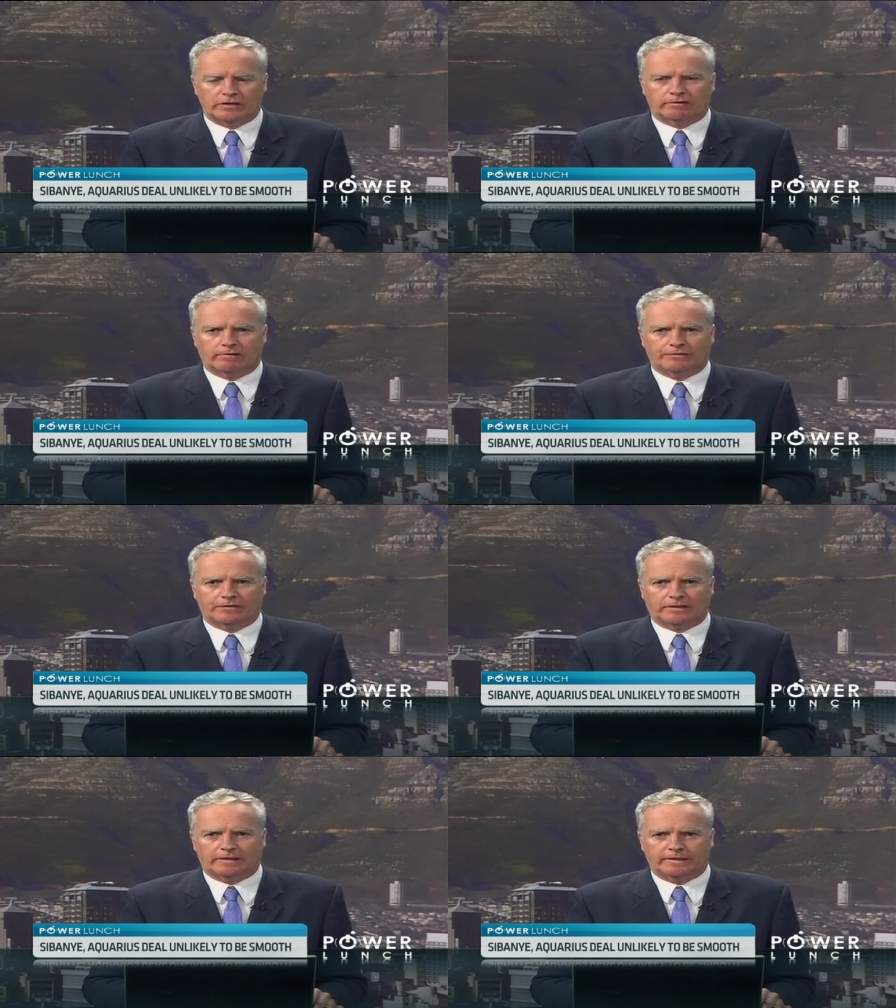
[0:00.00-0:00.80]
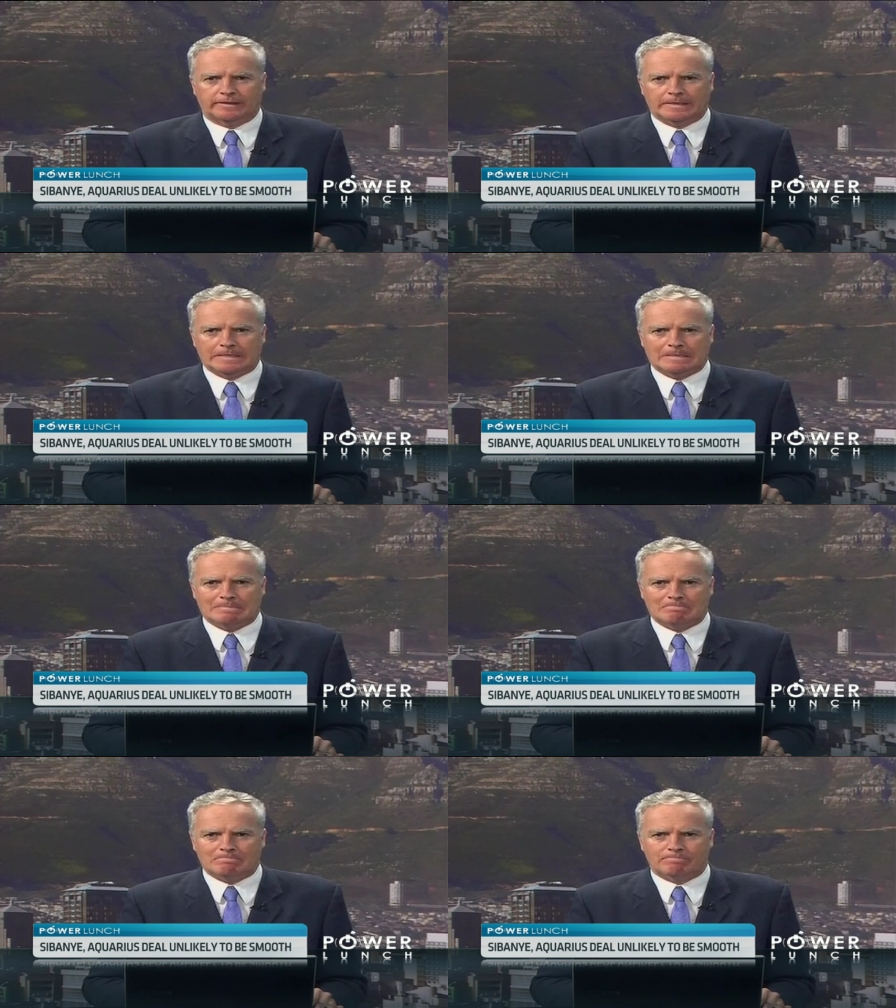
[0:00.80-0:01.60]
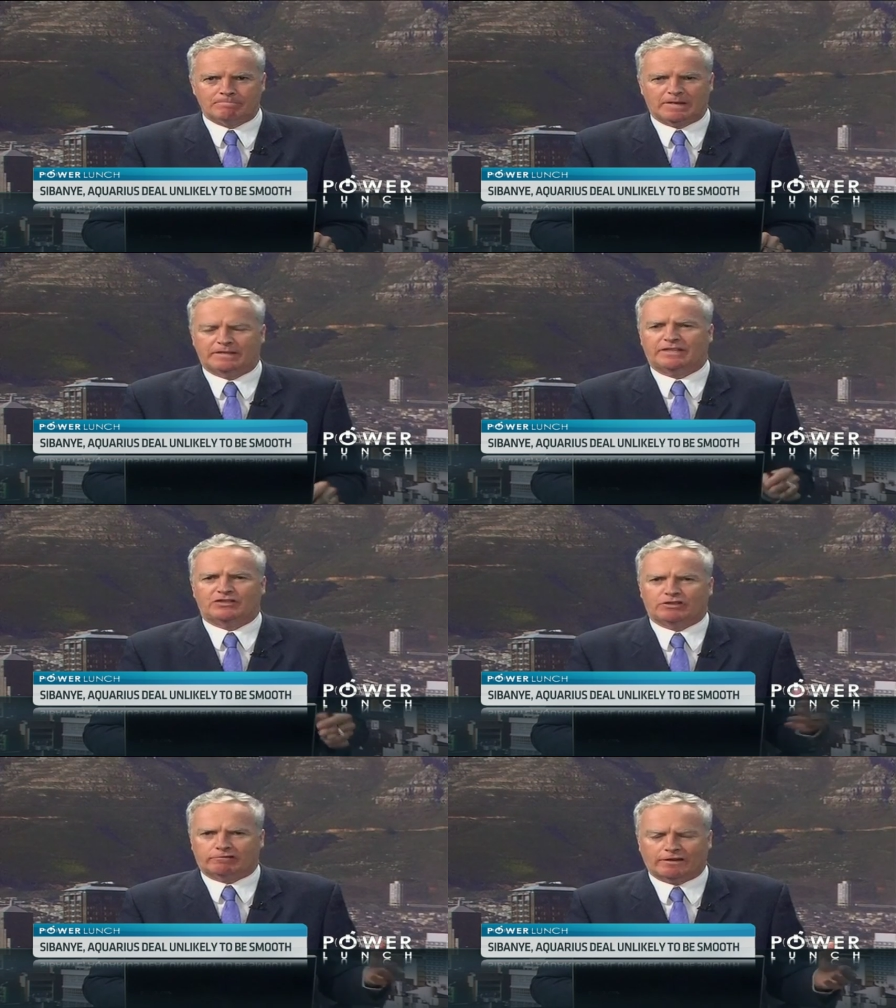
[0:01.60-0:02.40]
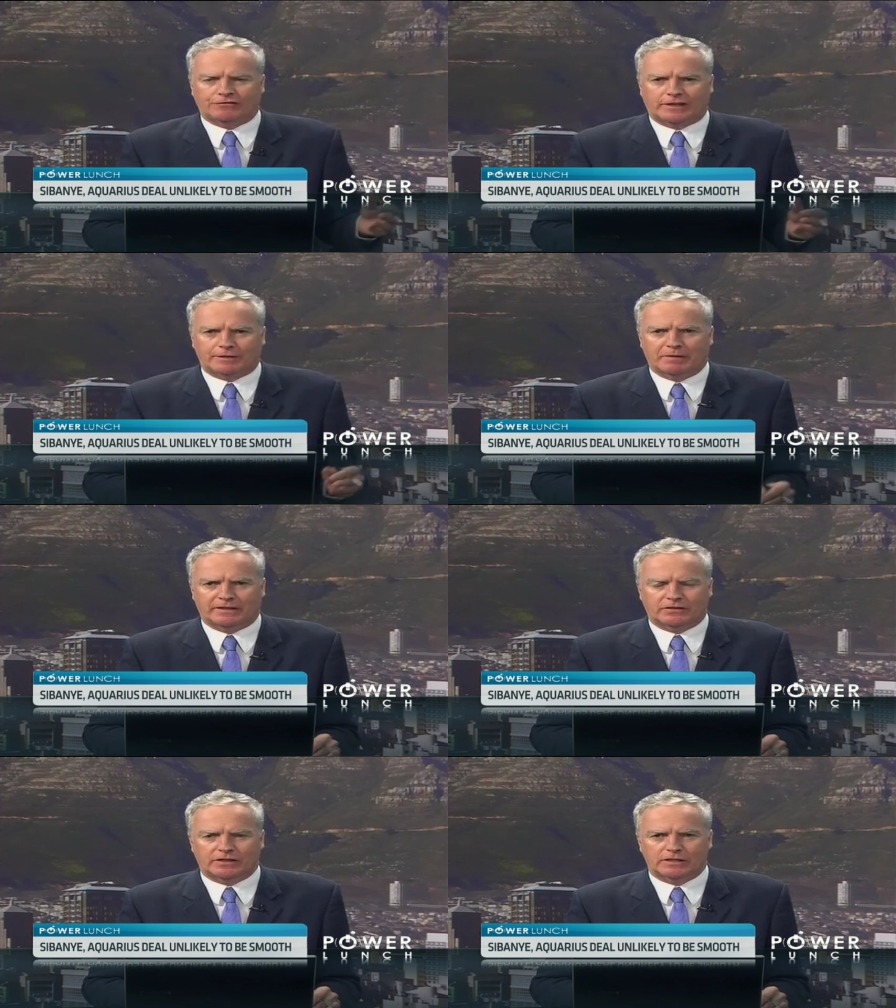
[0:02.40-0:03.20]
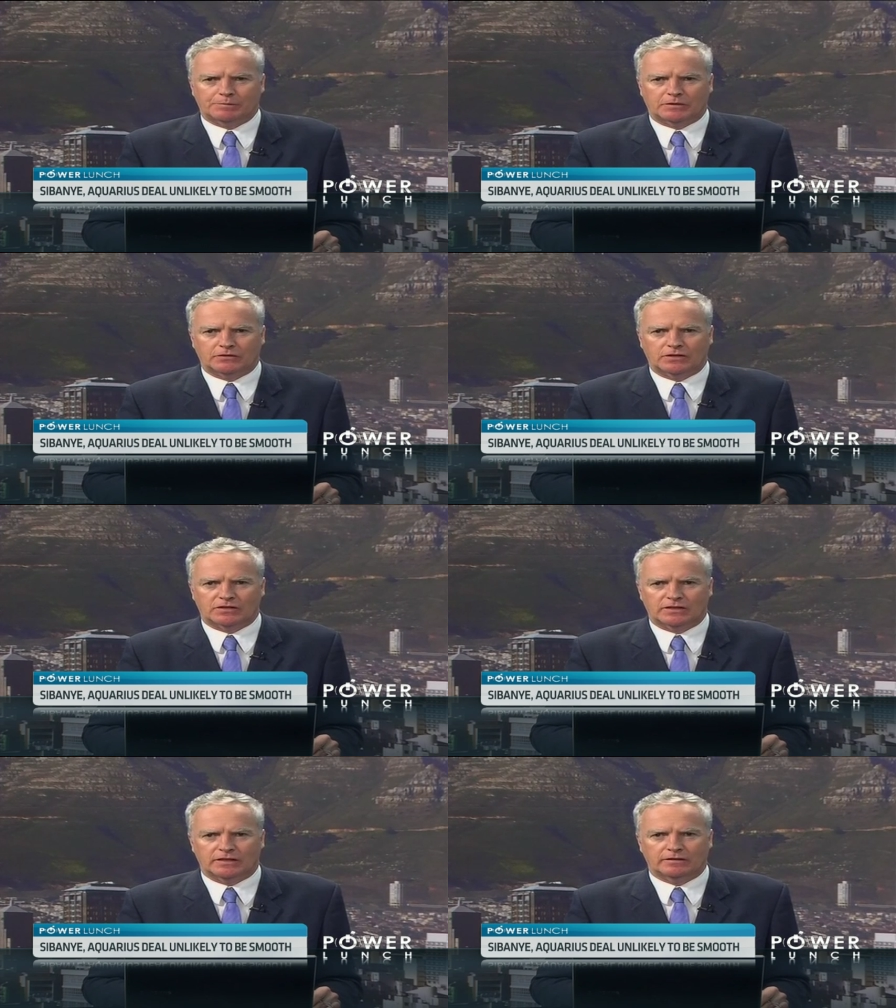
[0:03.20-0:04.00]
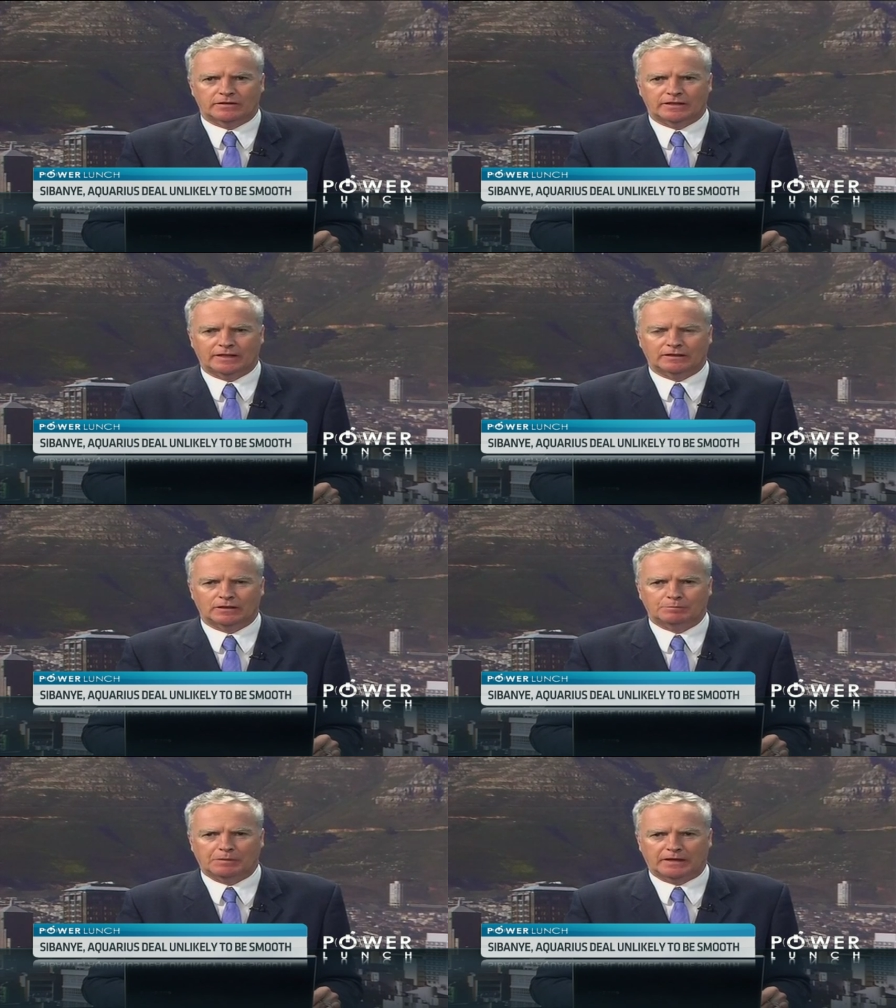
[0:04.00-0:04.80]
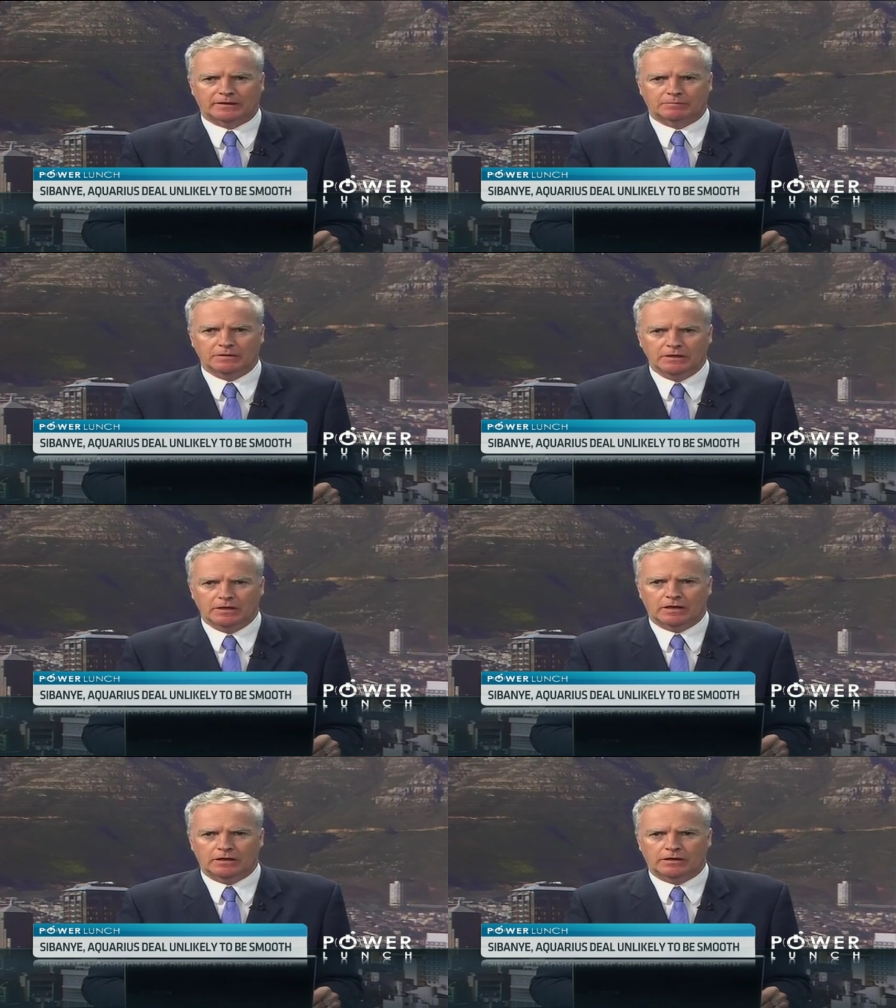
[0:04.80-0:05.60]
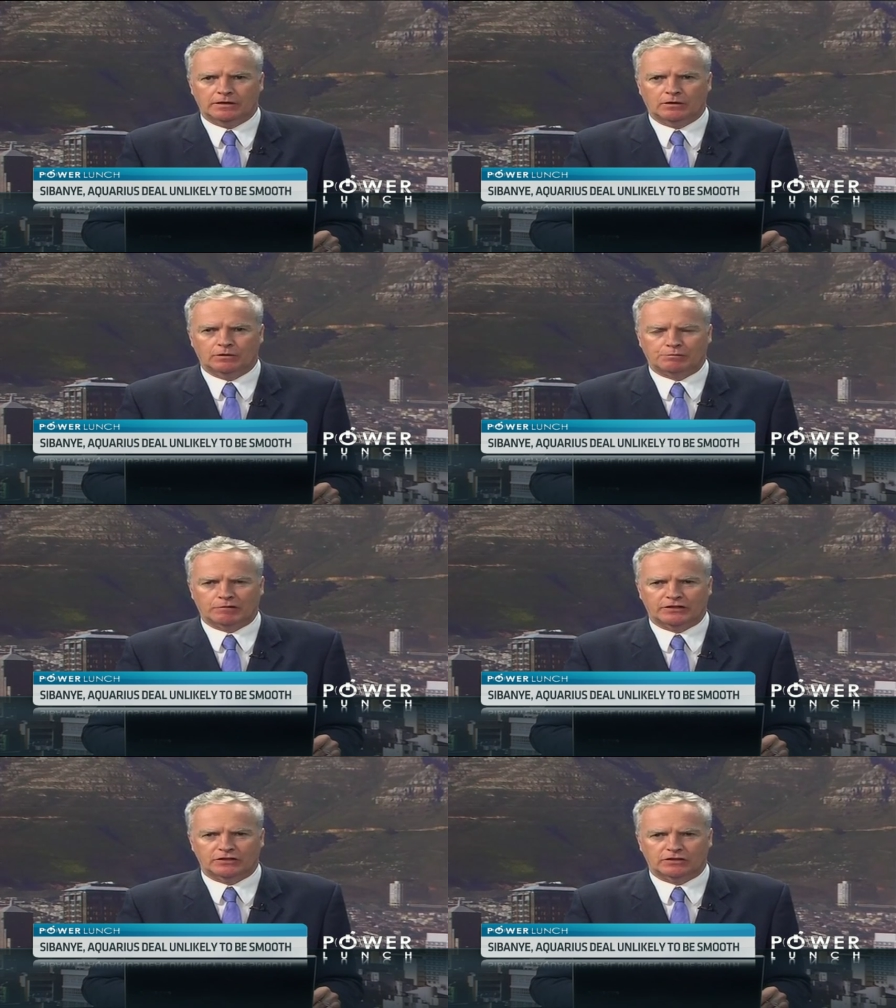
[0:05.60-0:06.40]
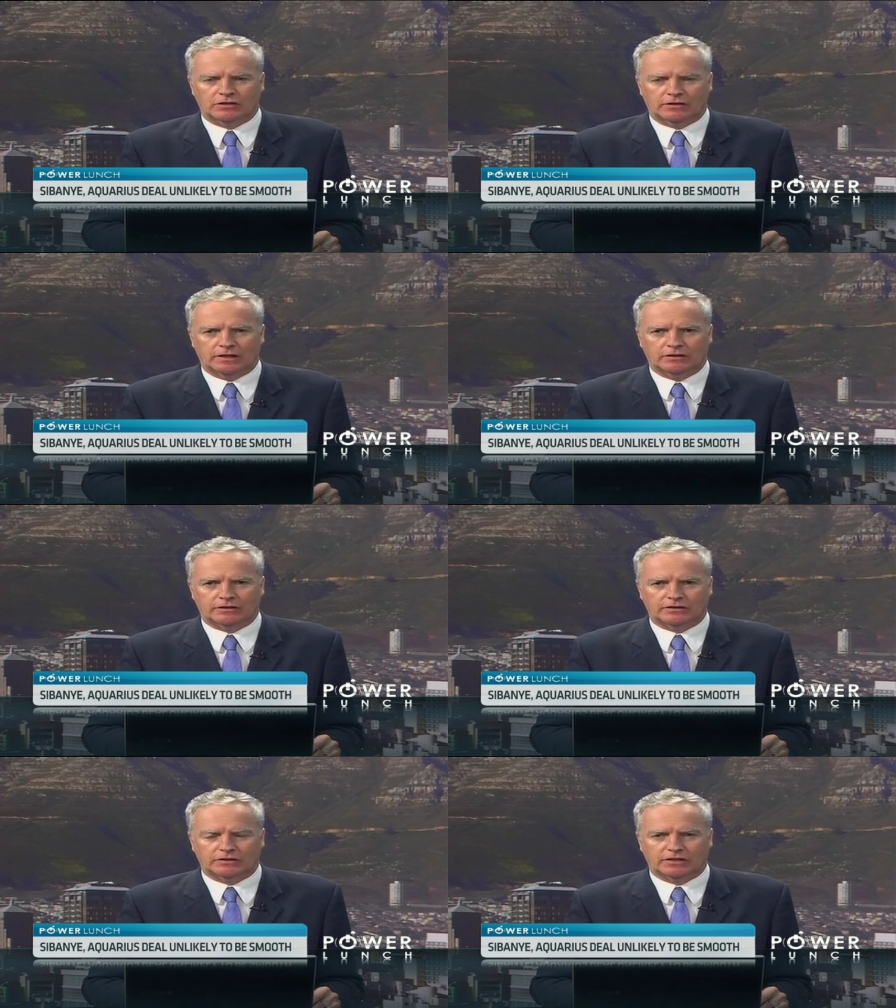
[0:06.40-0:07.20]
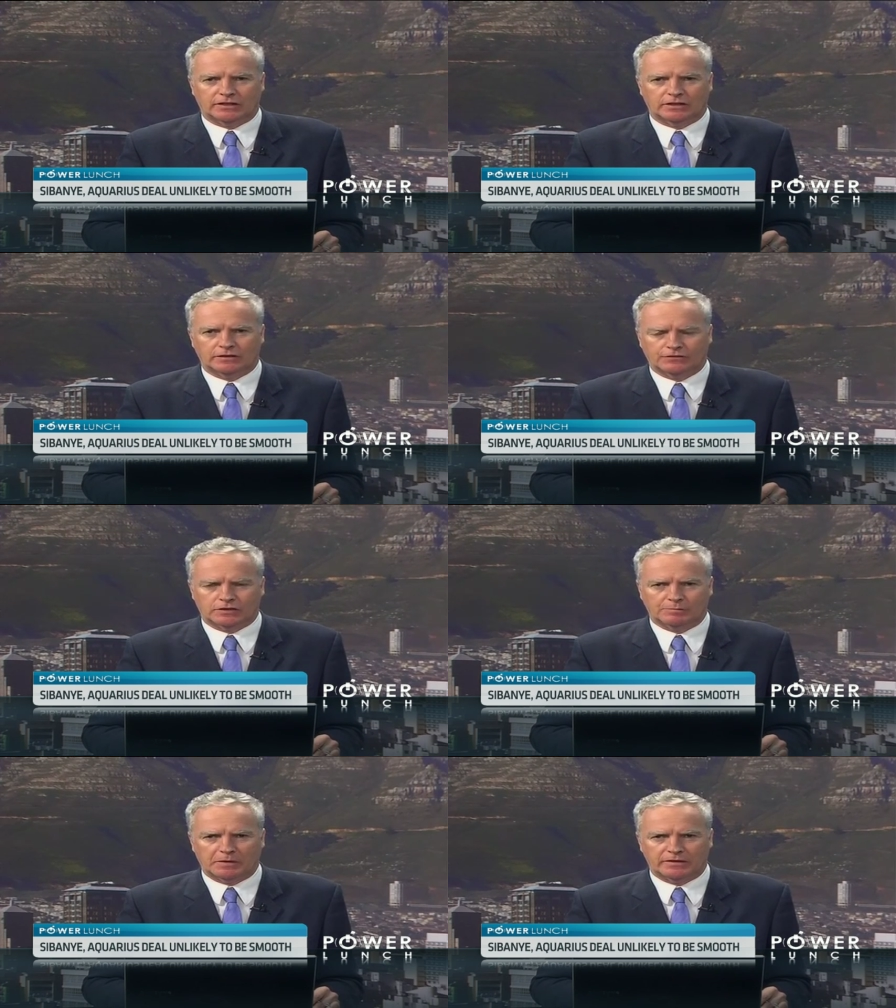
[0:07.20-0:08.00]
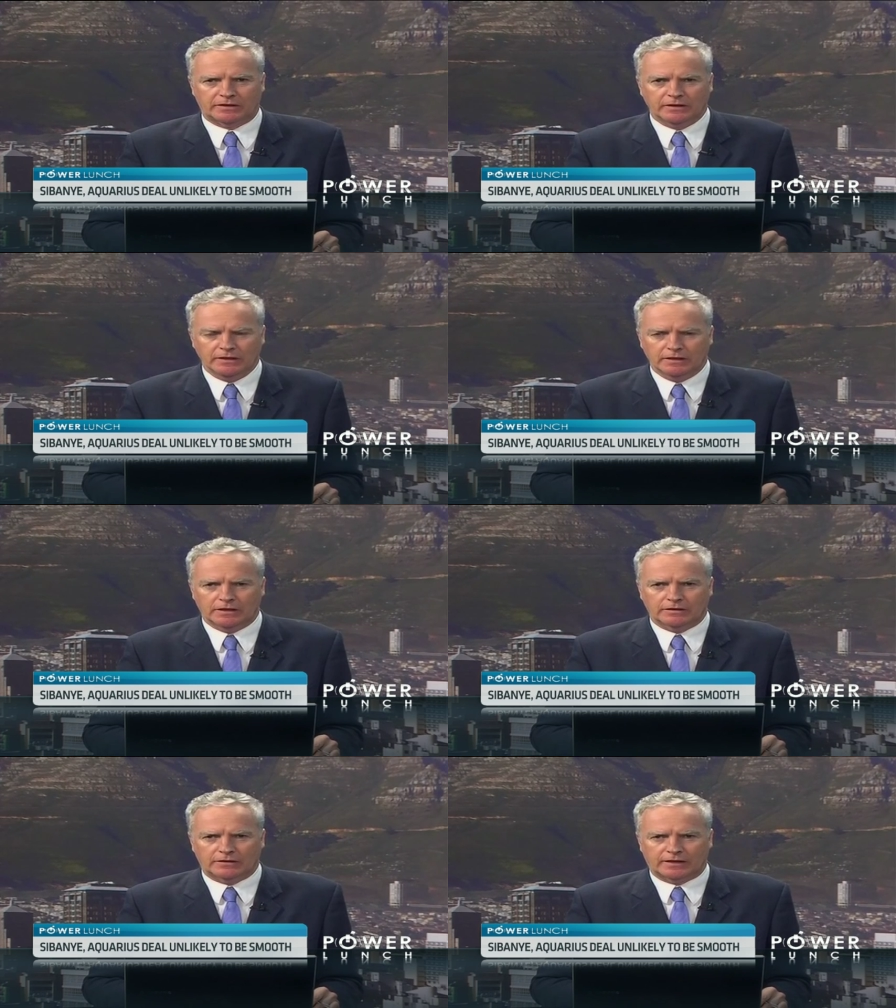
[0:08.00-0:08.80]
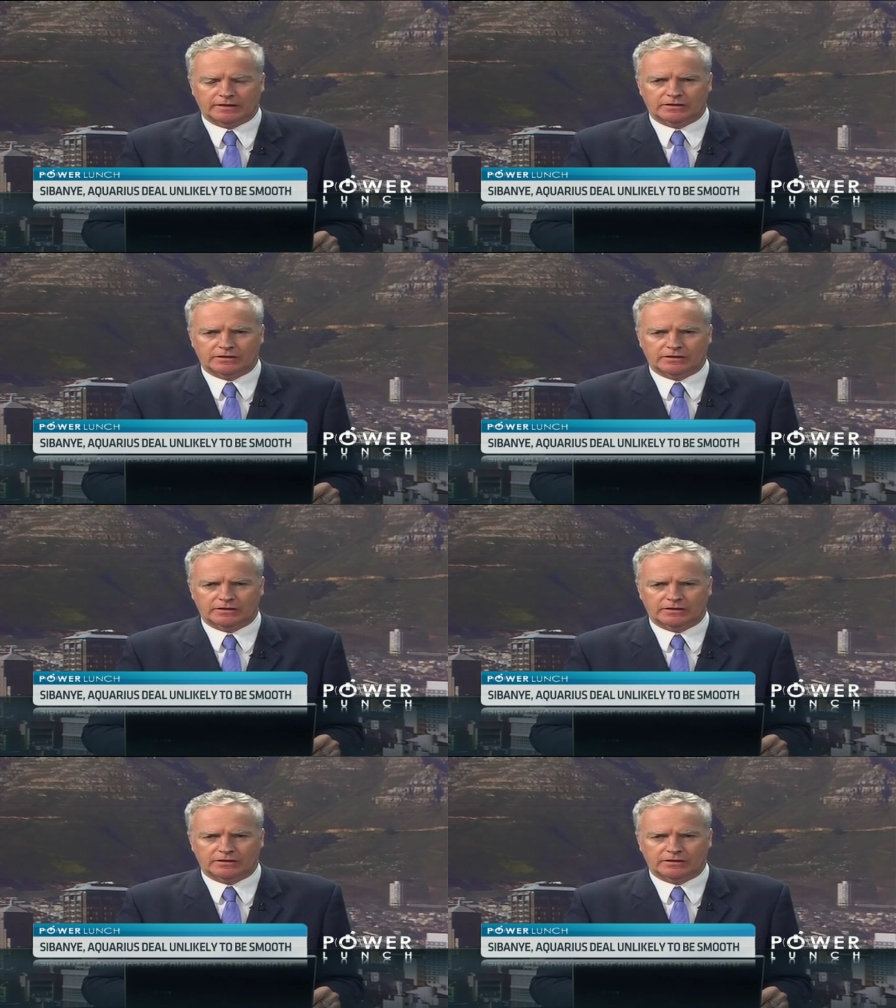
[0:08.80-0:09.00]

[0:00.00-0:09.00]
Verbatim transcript: geographically um, geographically, it makes sense because it's near the Anglo Plat uh, operations that they're looking to take over Sibanye uh, that in.